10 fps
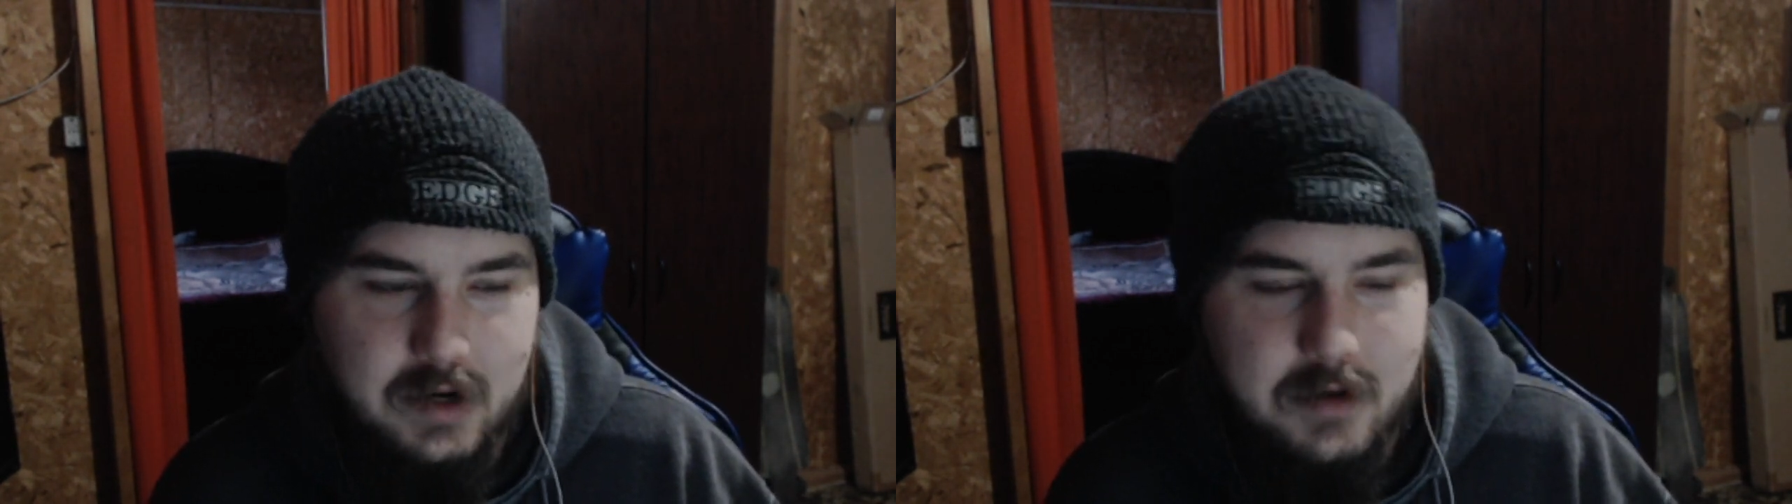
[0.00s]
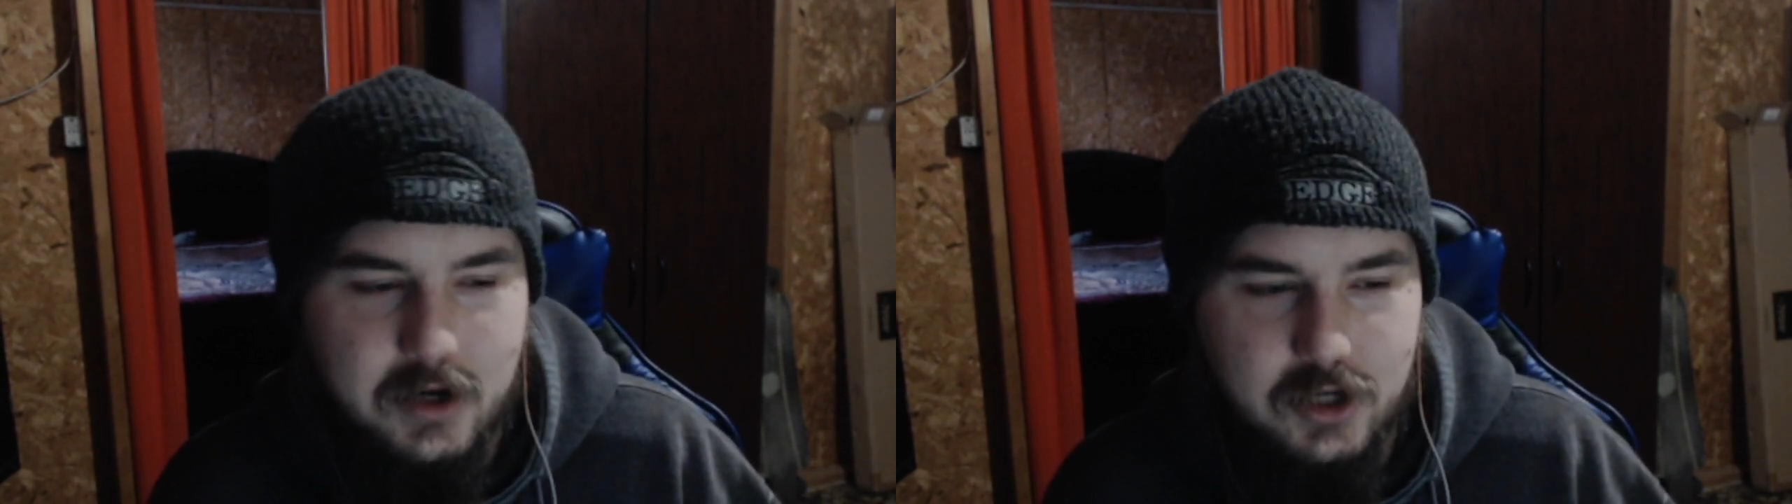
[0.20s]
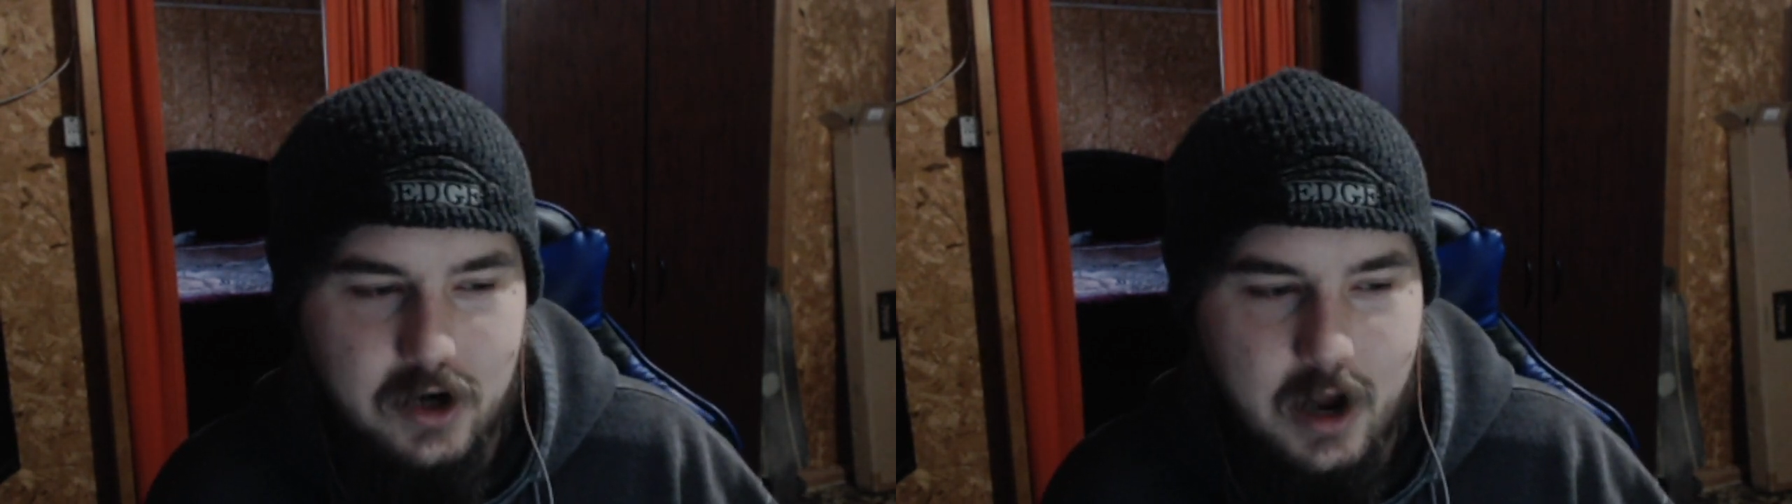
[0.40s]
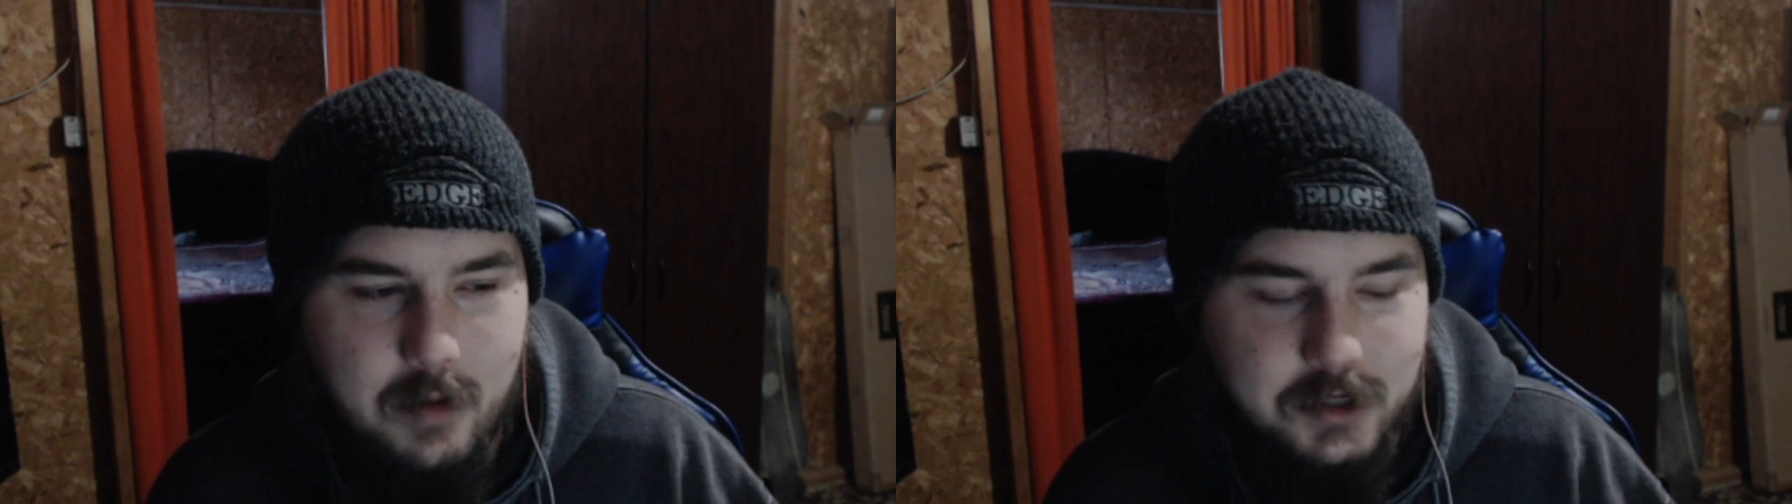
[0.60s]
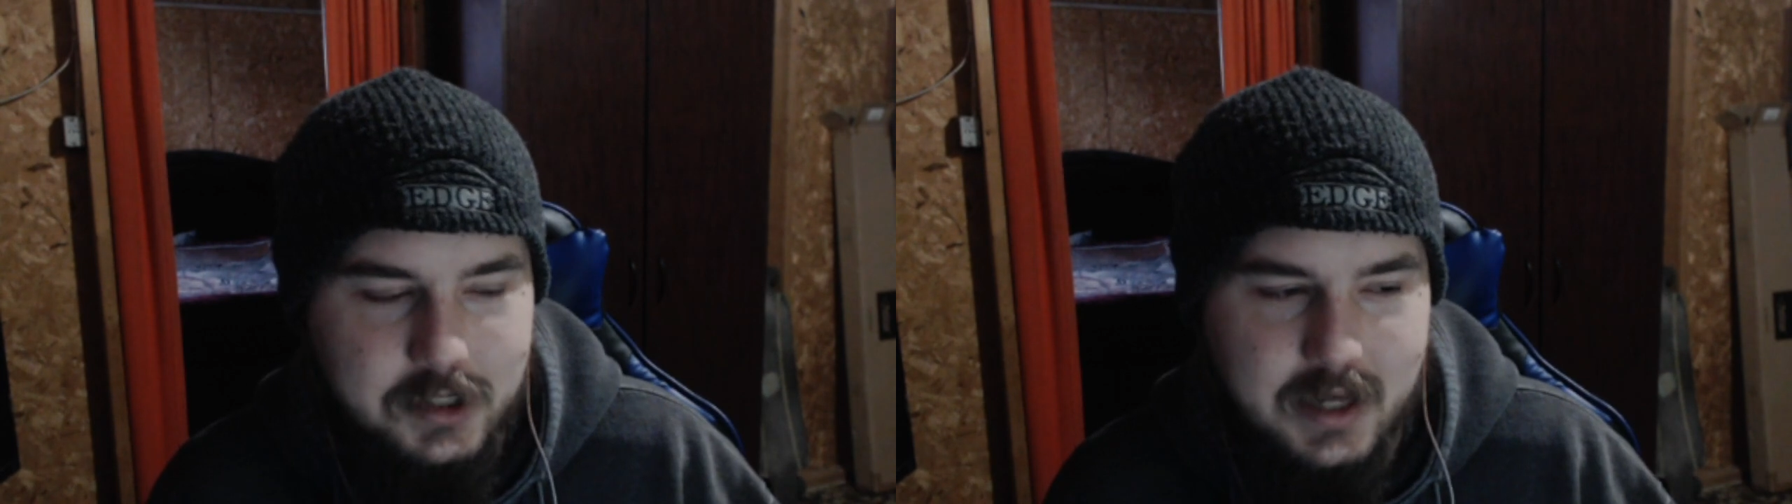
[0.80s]
and I'm not sure how
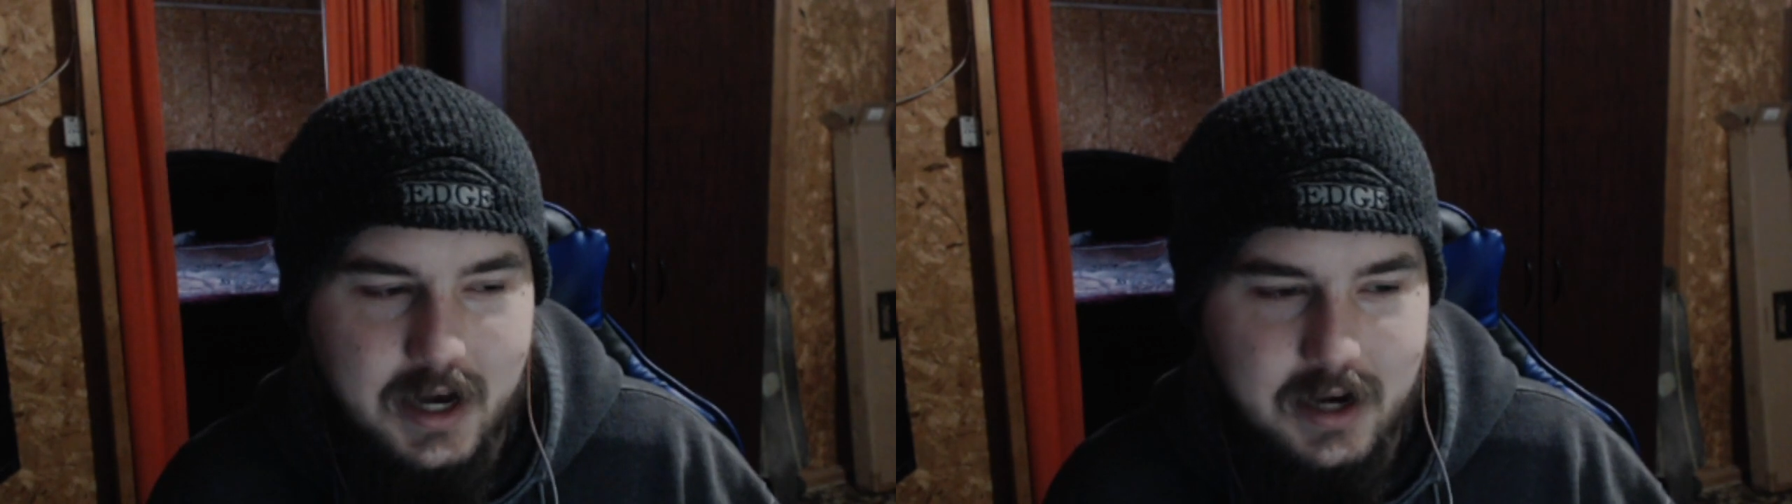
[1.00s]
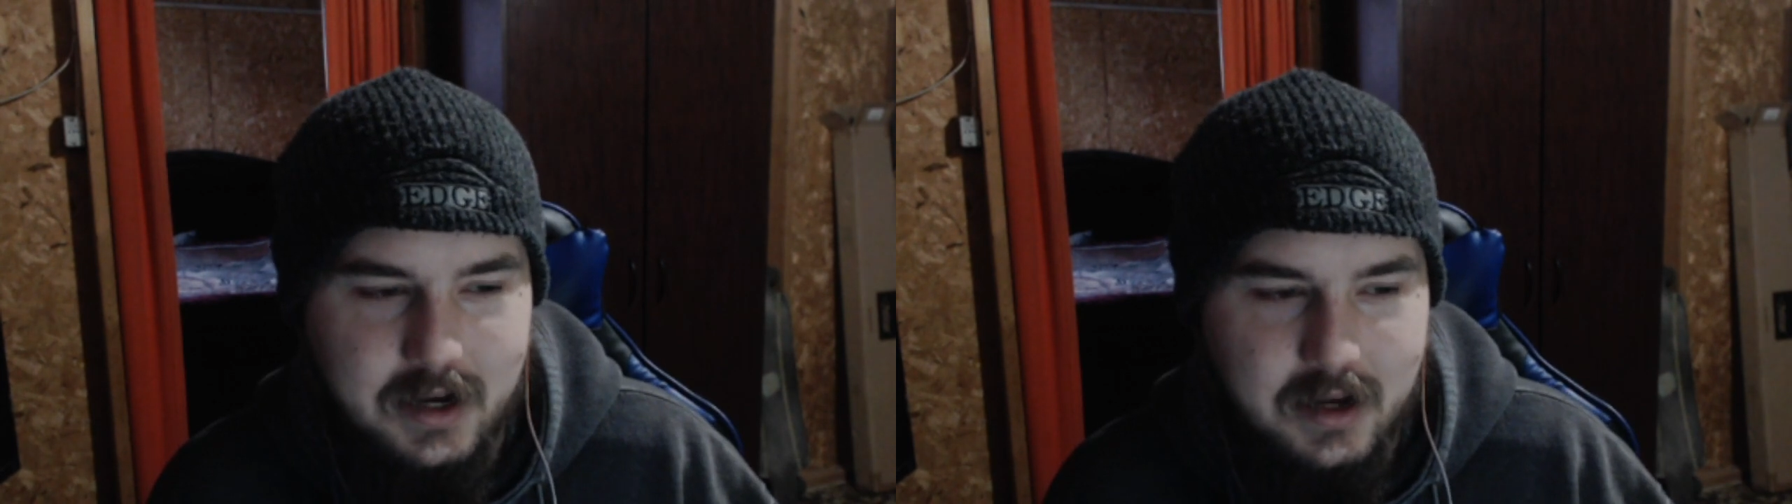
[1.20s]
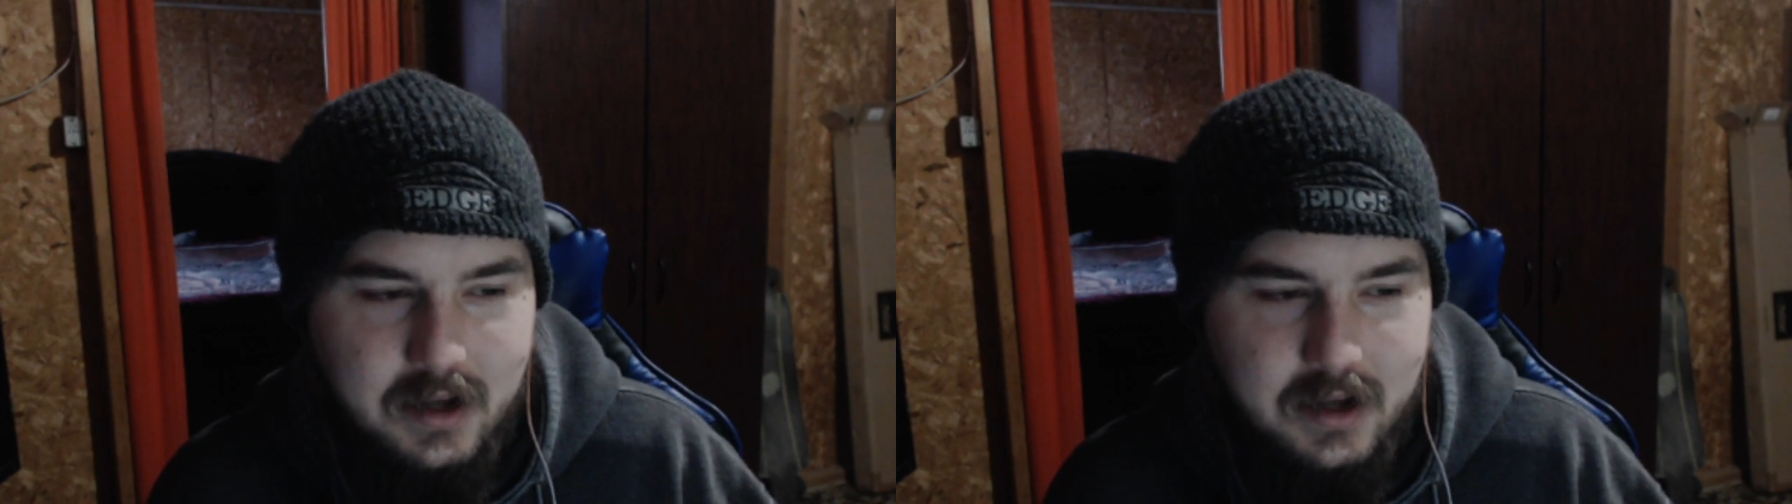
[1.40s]
much of that